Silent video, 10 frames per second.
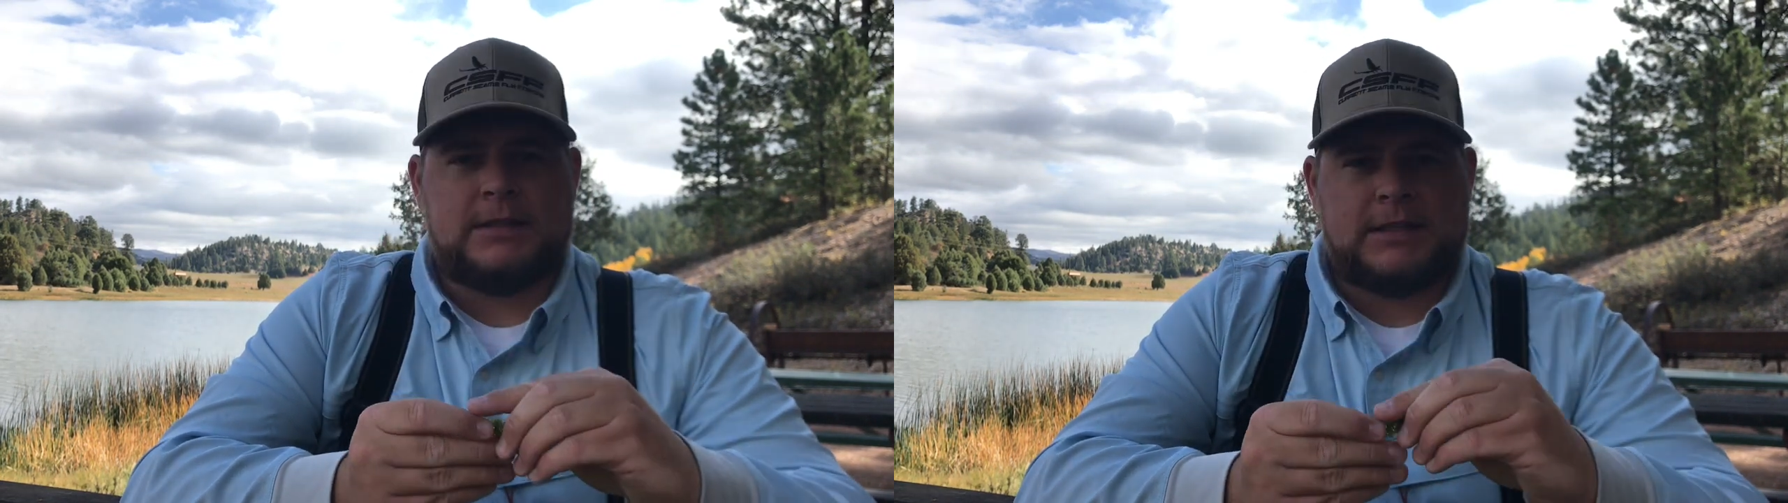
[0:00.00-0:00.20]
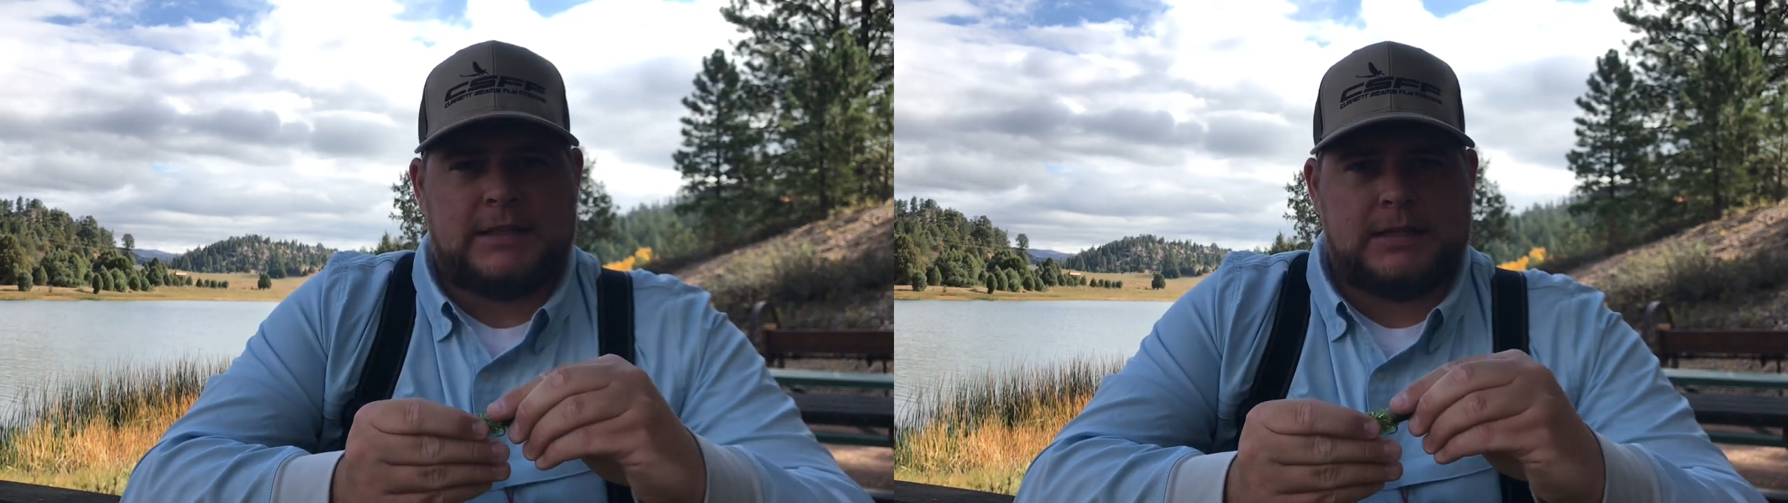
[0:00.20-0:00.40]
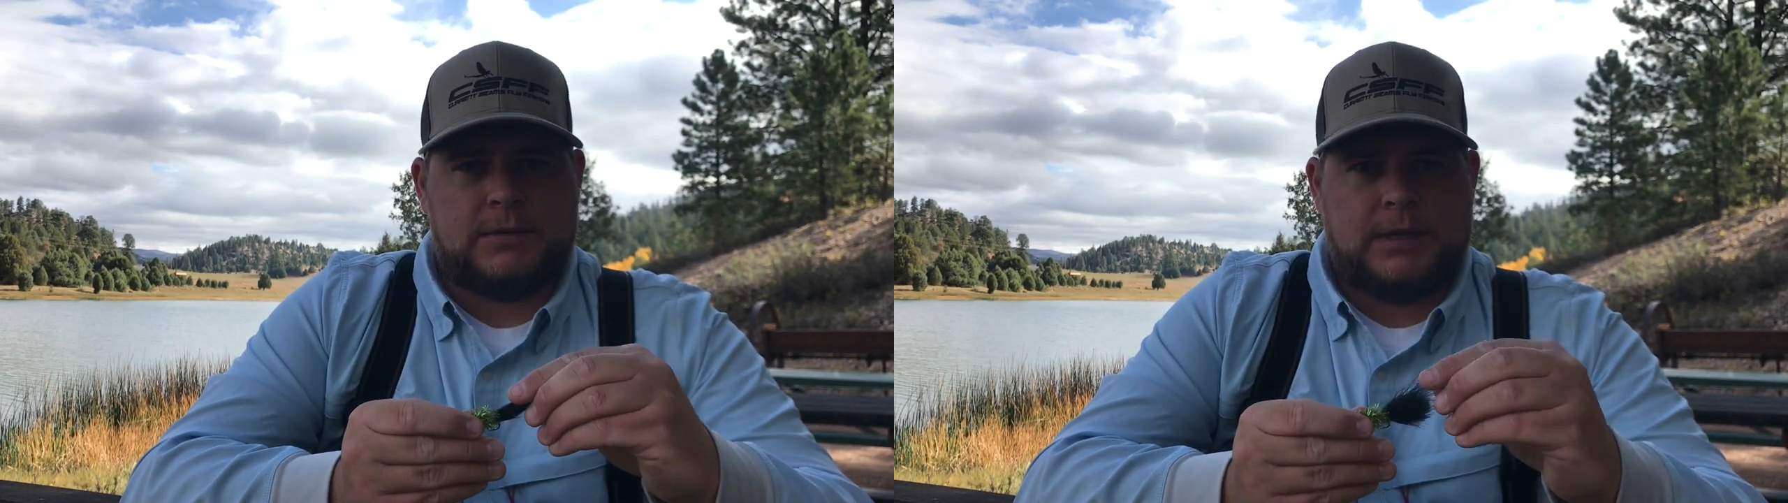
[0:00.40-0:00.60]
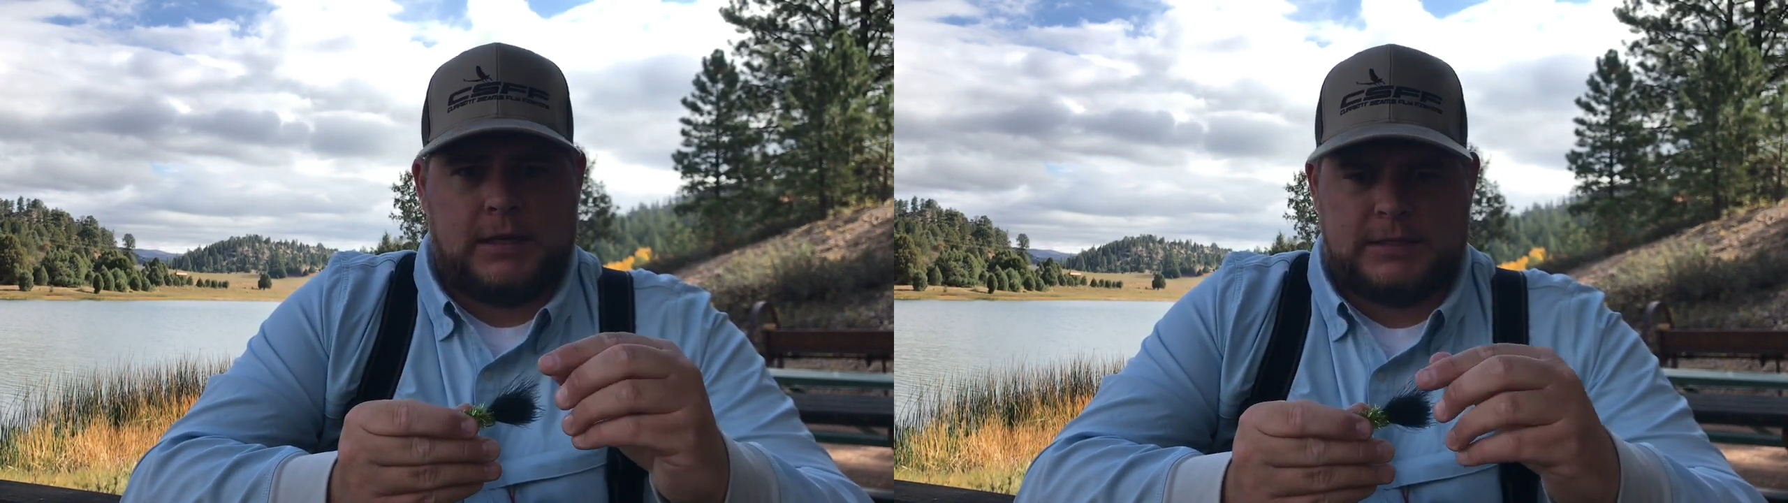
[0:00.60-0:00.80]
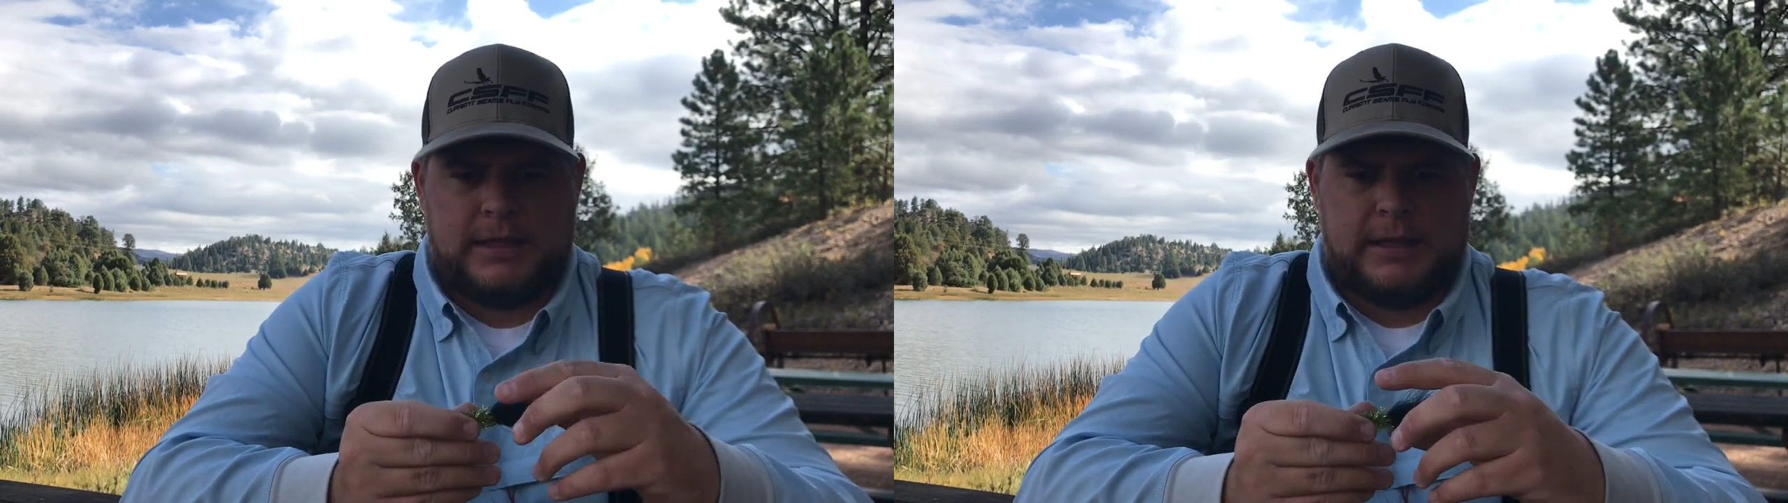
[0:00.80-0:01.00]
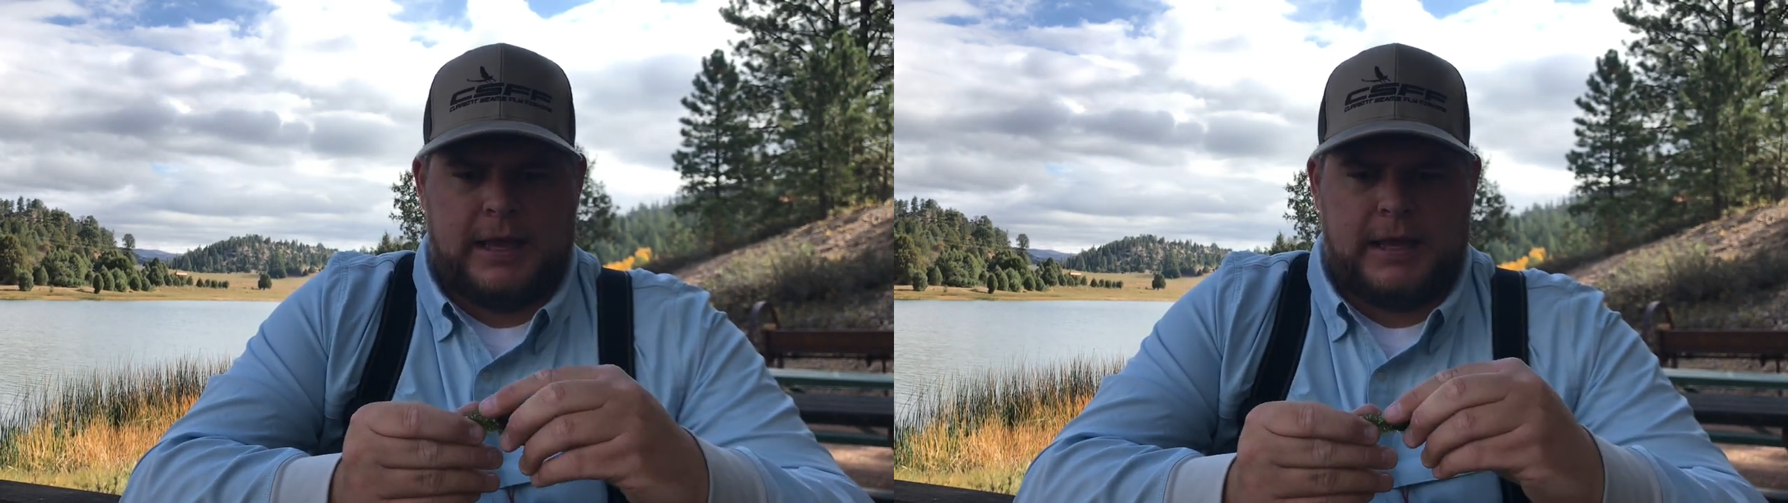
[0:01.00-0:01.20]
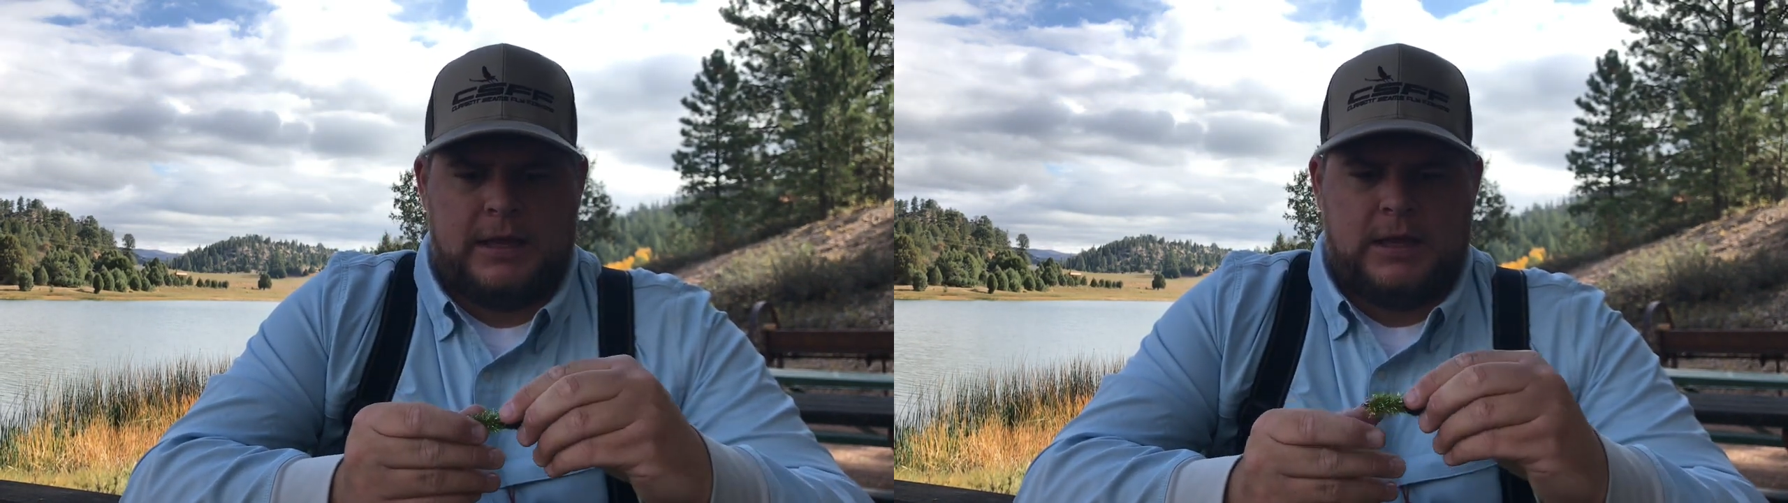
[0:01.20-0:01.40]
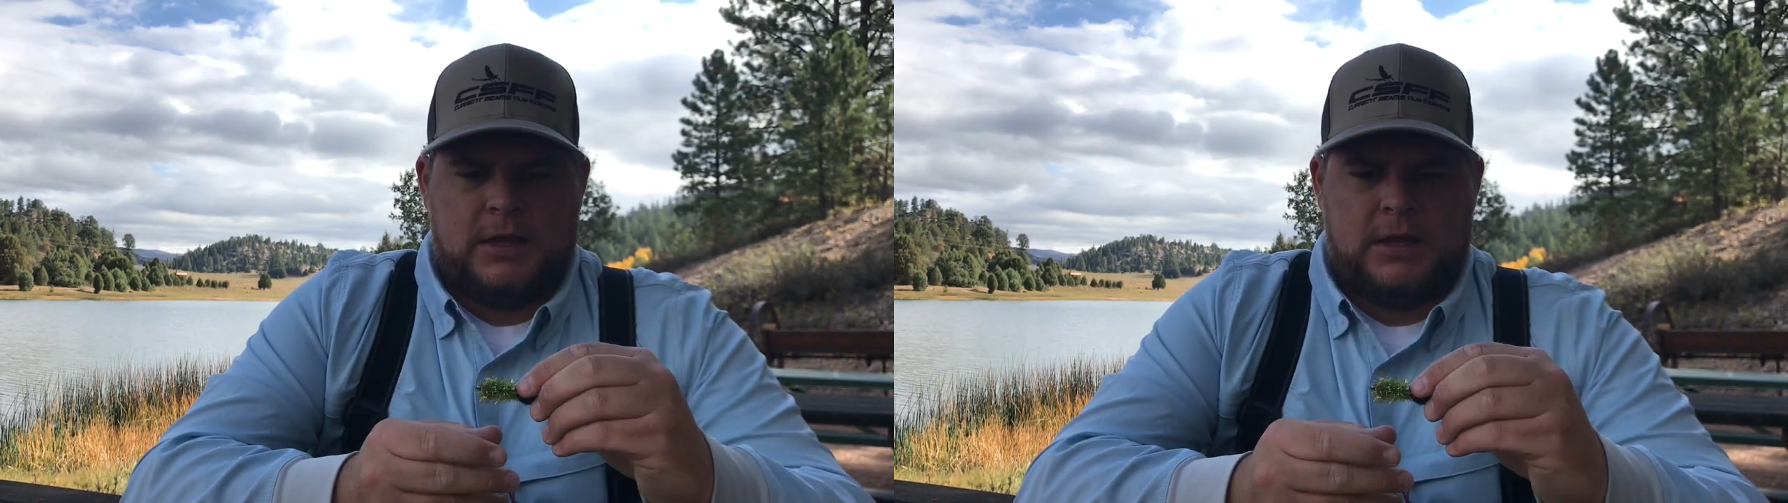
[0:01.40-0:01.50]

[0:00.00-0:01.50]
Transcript: good success with it, I'll say that.